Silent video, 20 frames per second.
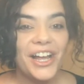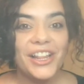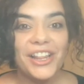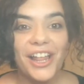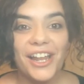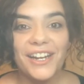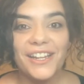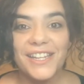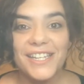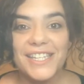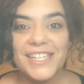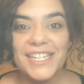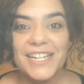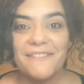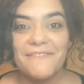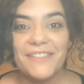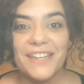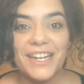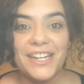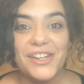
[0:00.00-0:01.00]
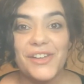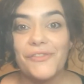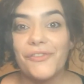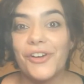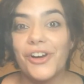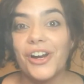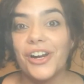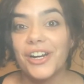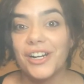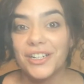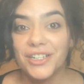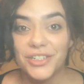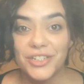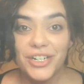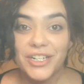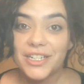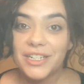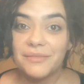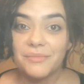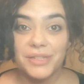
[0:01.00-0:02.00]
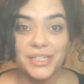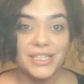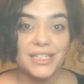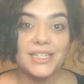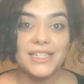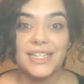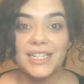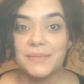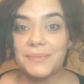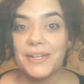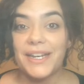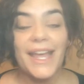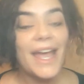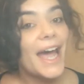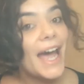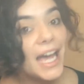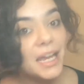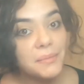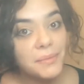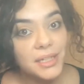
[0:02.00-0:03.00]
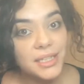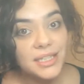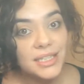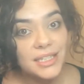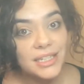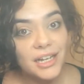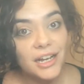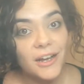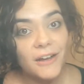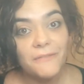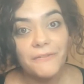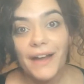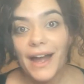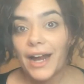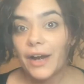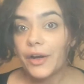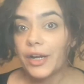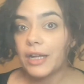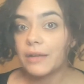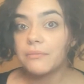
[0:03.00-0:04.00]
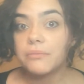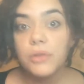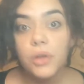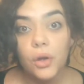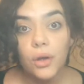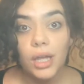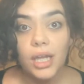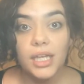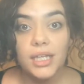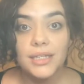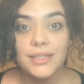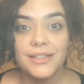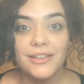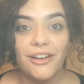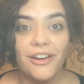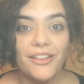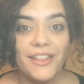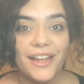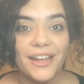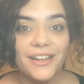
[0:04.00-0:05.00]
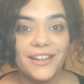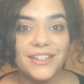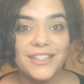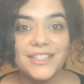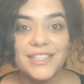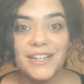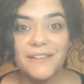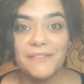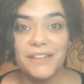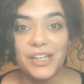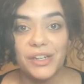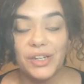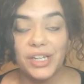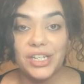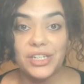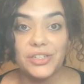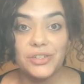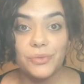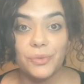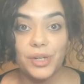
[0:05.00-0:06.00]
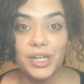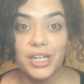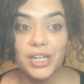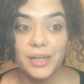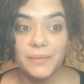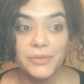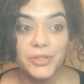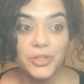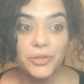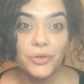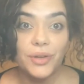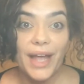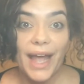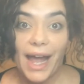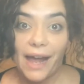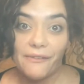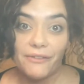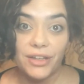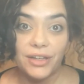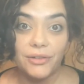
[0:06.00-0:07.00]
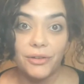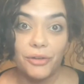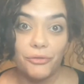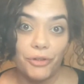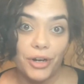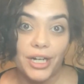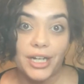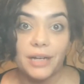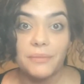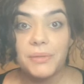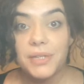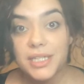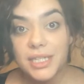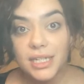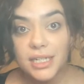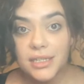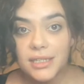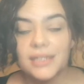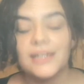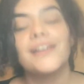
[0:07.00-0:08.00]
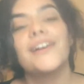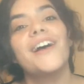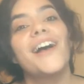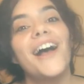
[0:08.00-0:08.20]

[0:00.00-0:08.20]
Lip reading: A lot of the stuff that I do for our construction business has been admin stuff, hiring employees, all that good stuff that you need to when it comes to running a business.